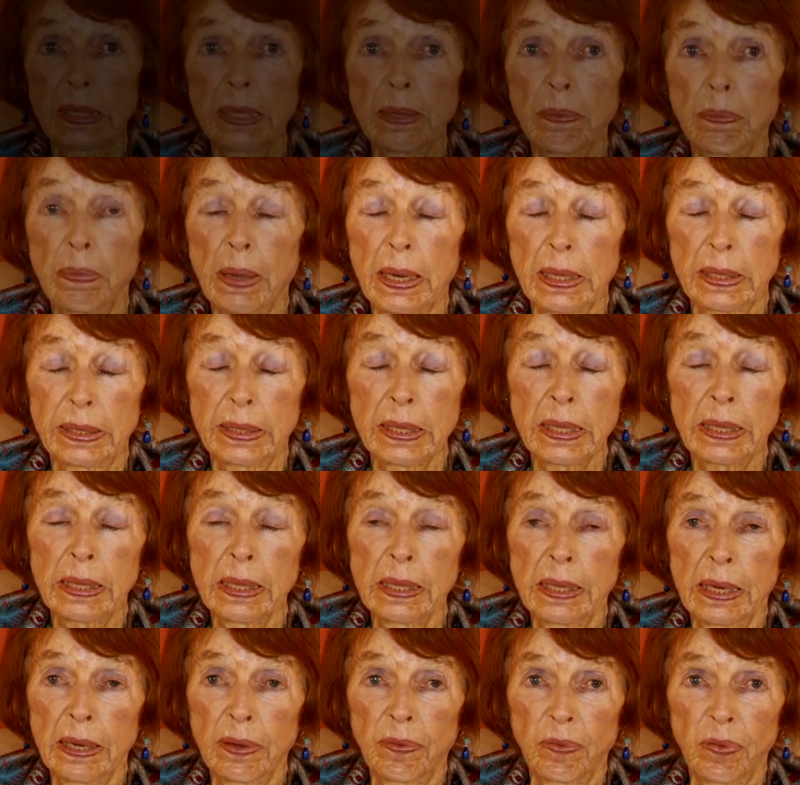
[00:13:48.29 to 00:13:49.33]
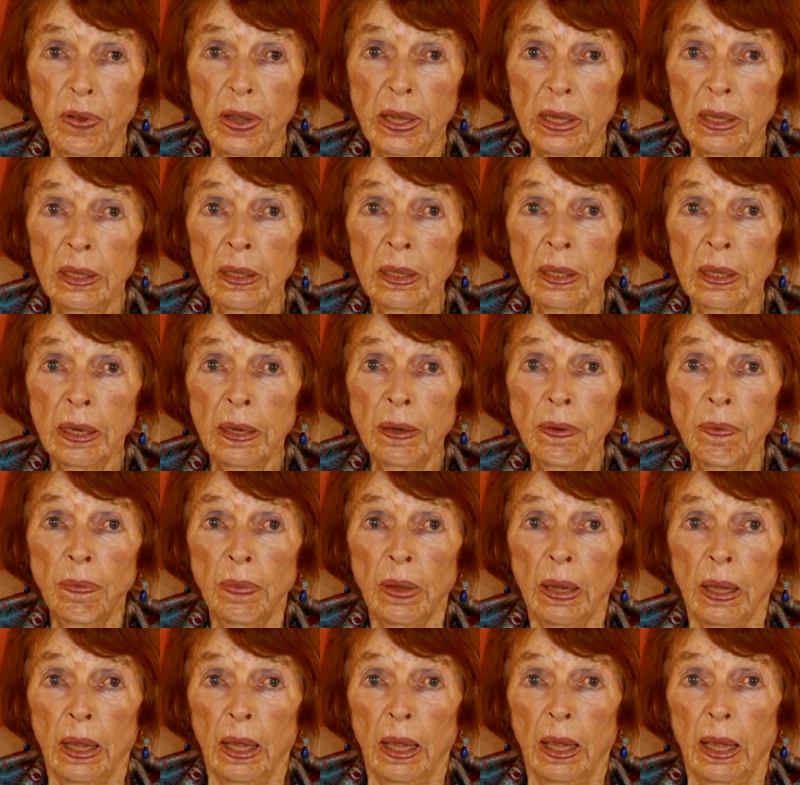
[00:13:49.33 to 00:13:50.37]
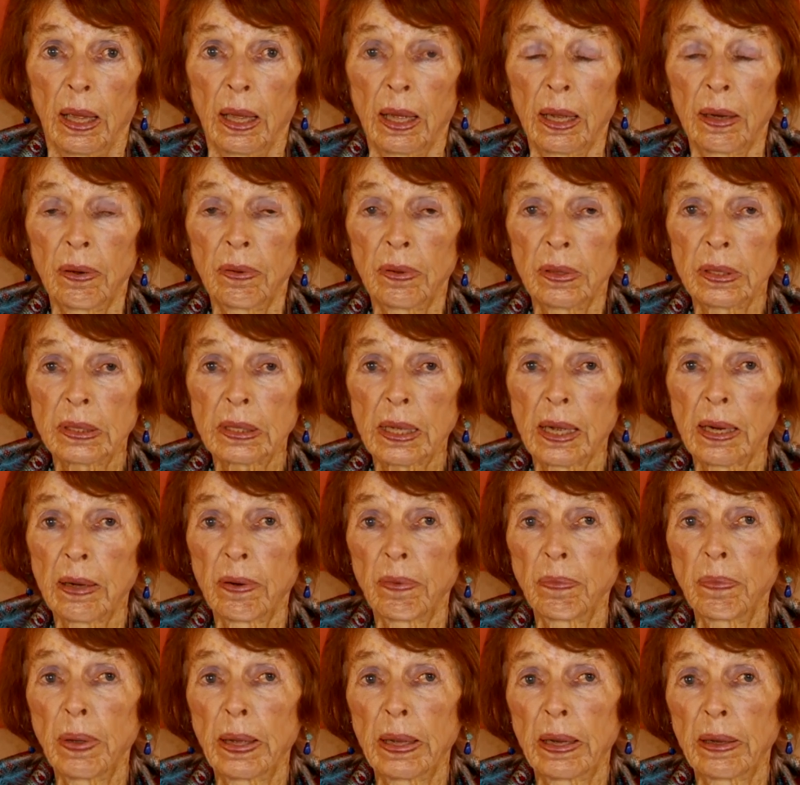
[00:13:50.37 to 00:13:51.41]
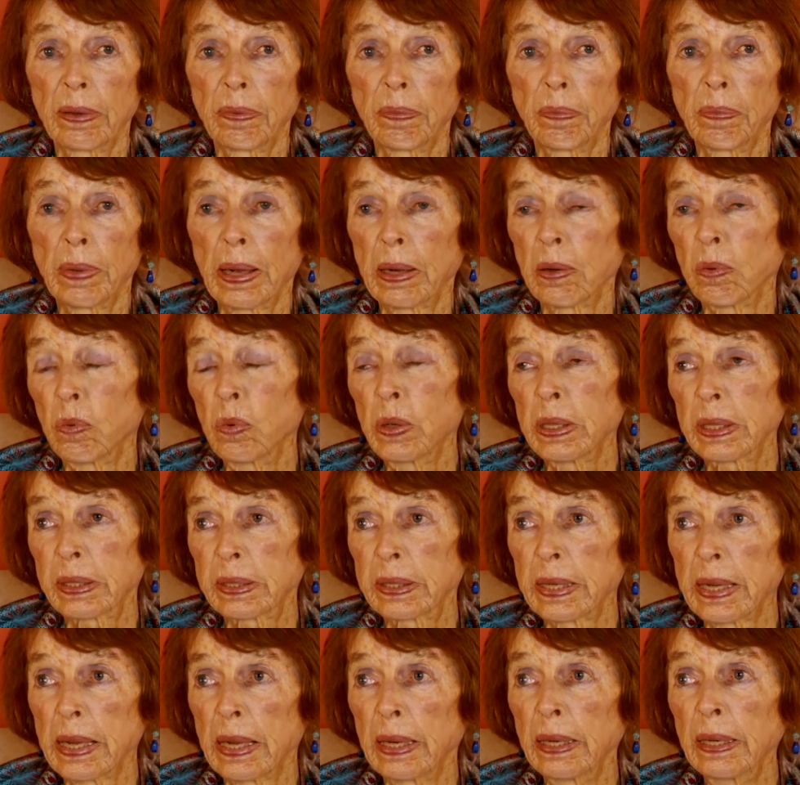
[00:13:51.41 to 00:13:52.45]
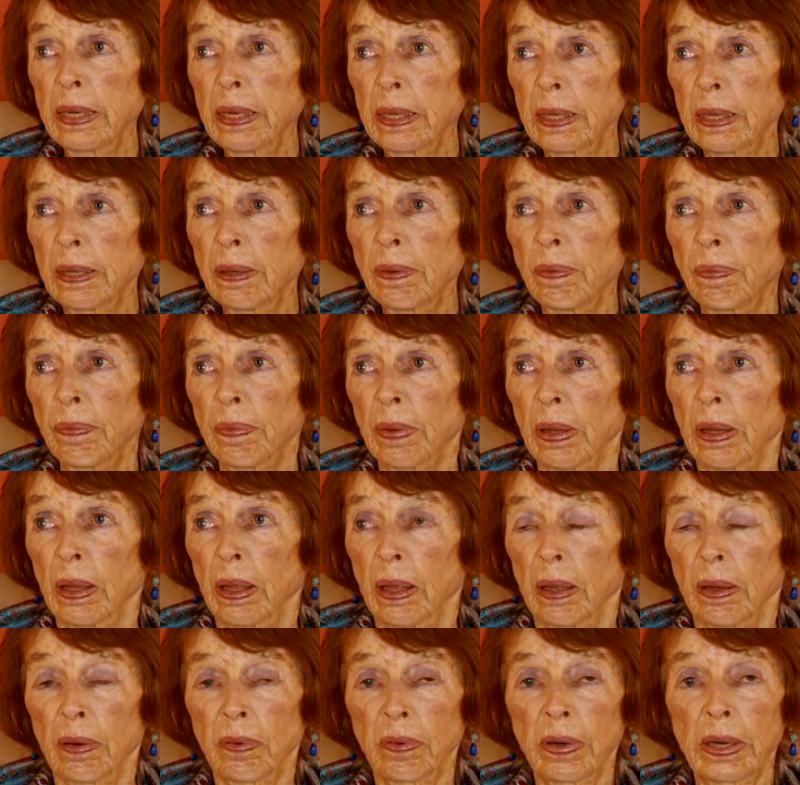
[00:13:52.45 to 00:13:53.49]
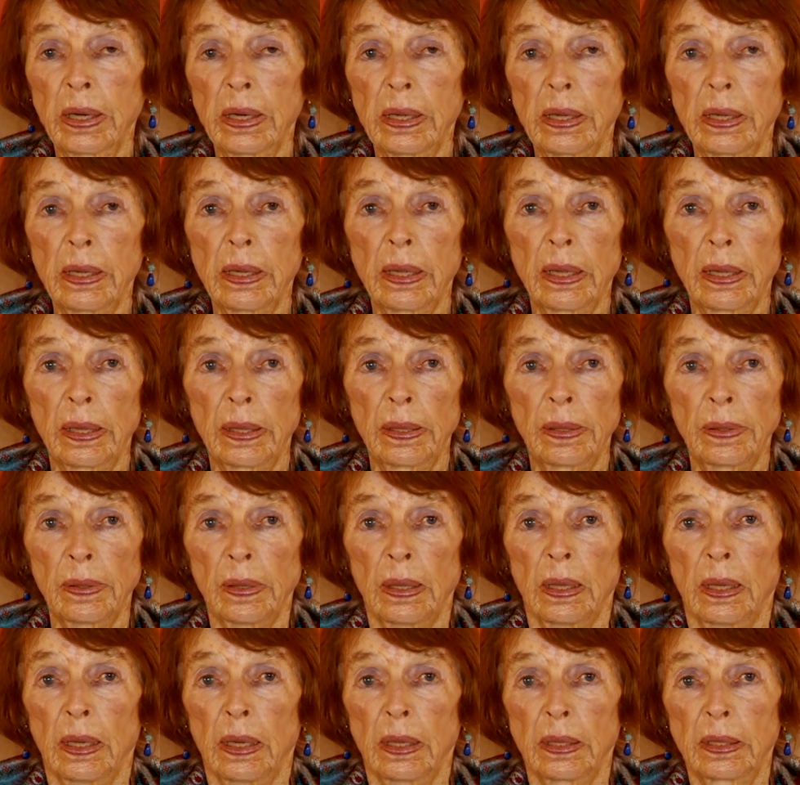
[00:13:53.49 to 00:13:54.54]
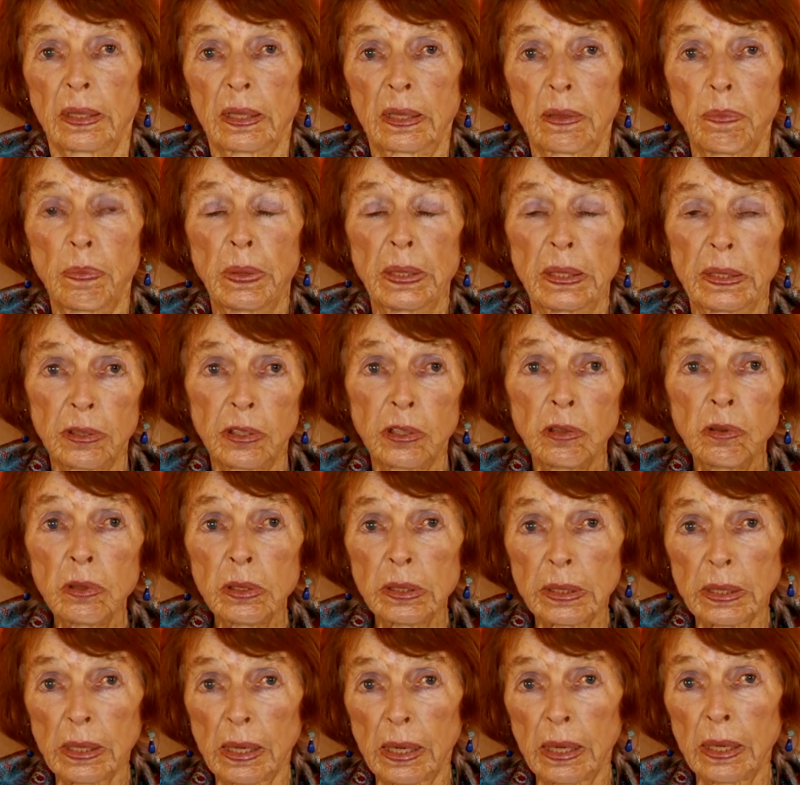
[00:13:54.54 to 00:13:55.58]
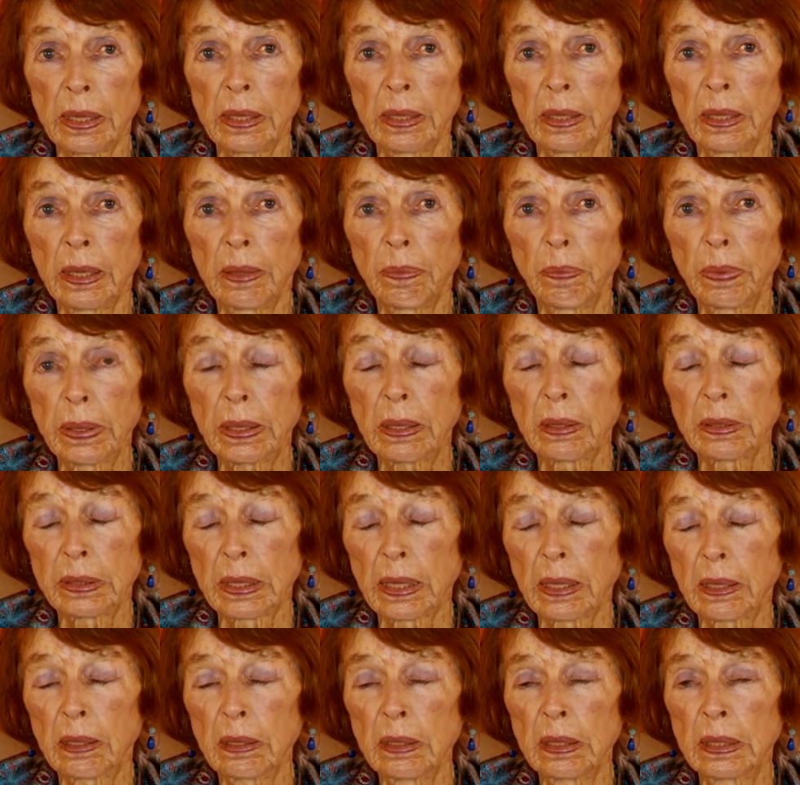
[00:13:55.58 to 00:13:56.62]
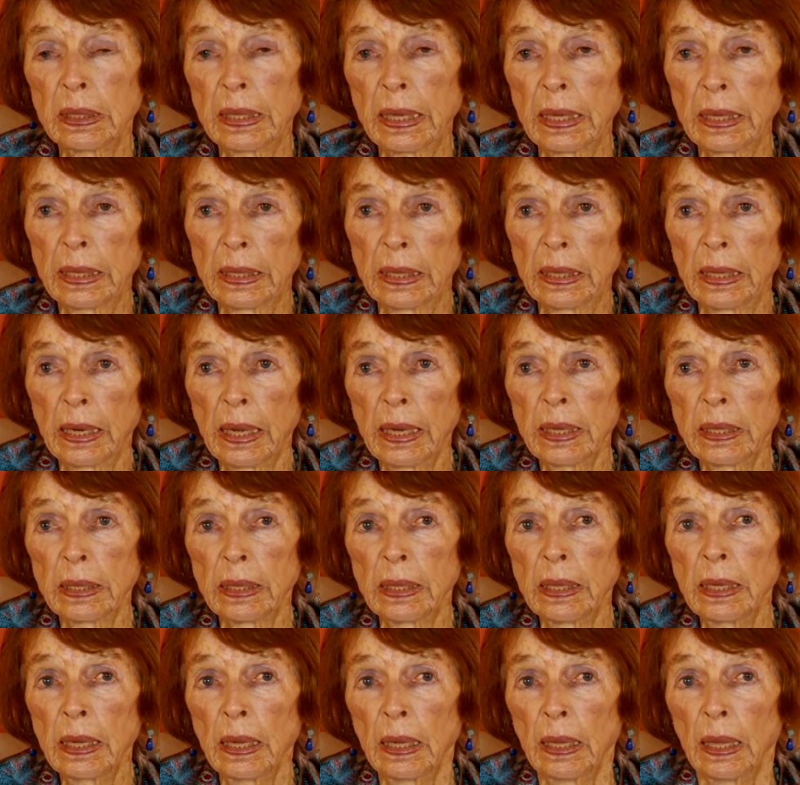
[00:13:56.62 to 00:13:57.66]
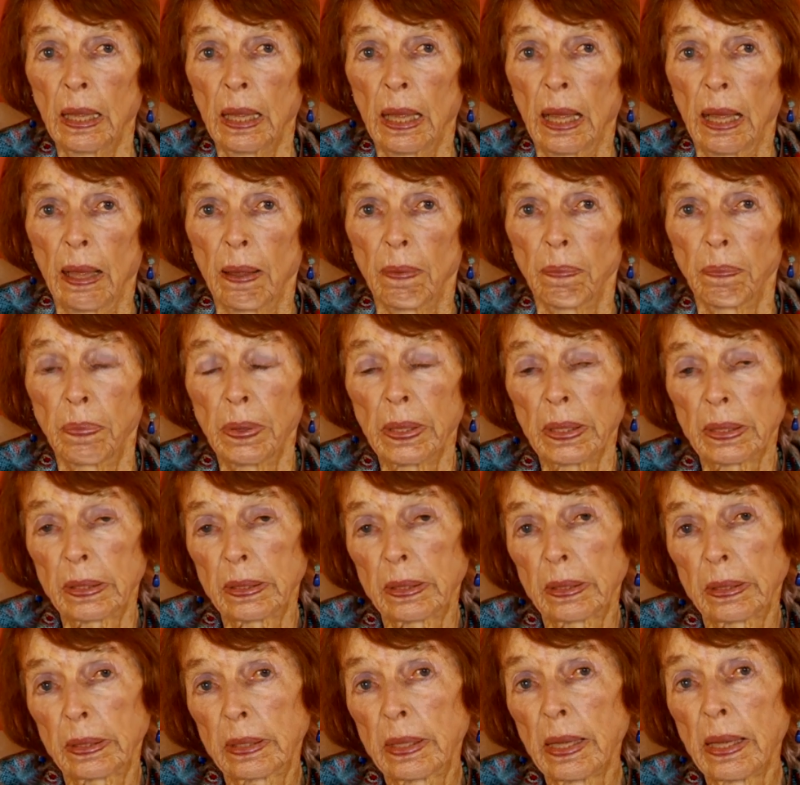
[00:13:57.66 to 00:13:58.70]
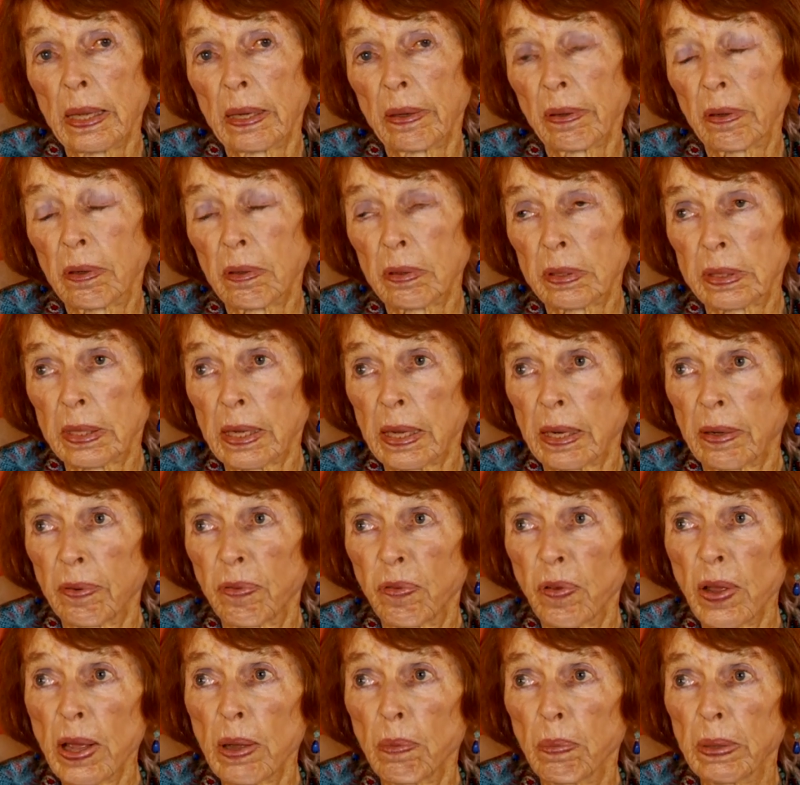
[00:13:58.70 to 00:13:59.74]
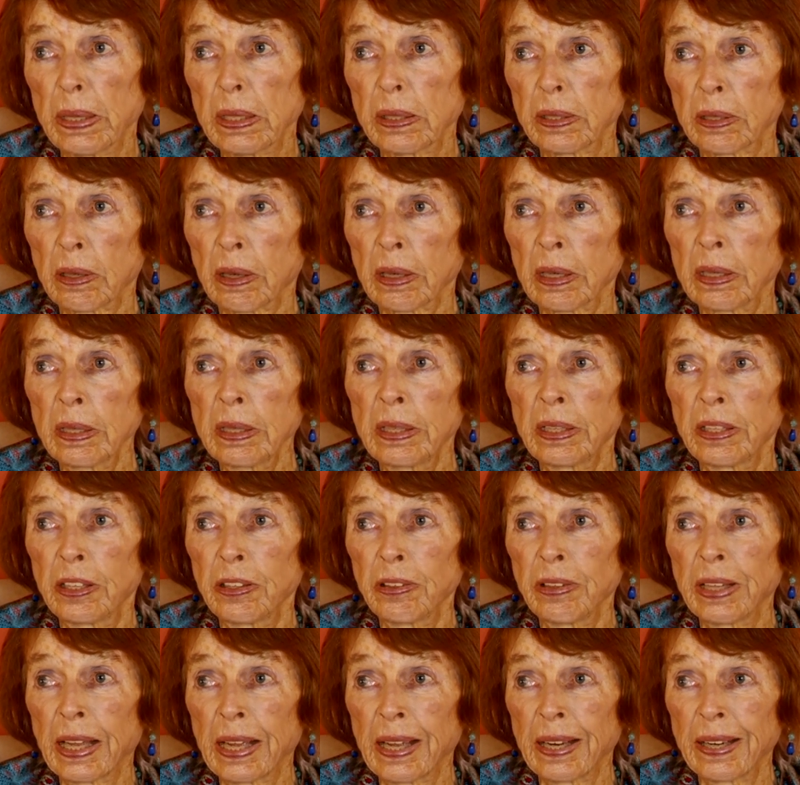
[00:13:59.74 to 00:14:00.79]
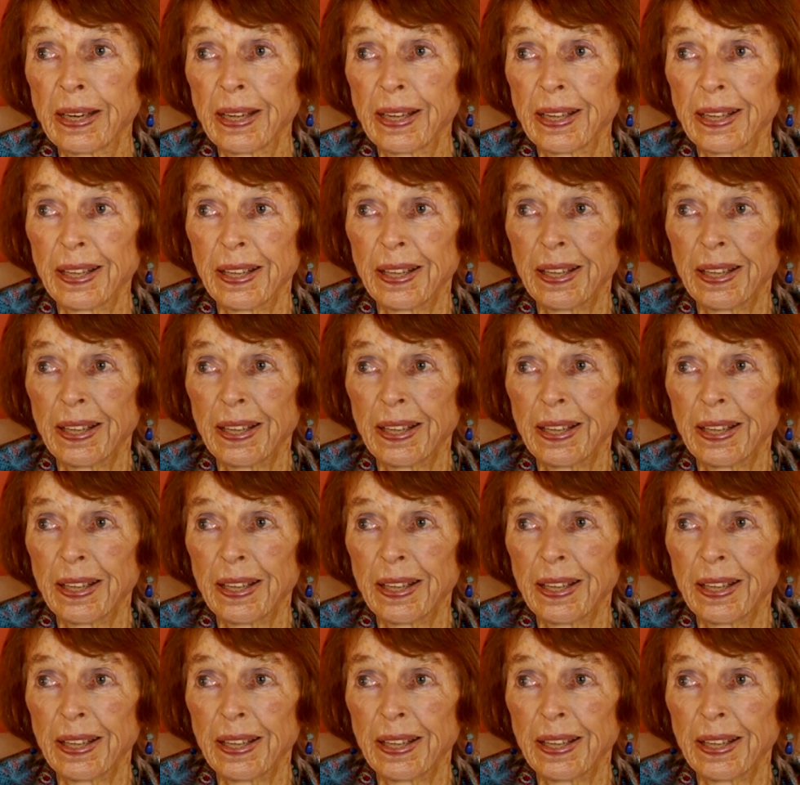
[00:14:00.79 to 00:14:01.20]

My seeking had failed, and I was kind of at my wit's end and ready to commit suicide because I couldn't get enlightened. But then, of course, I had family, so I couldn't do that.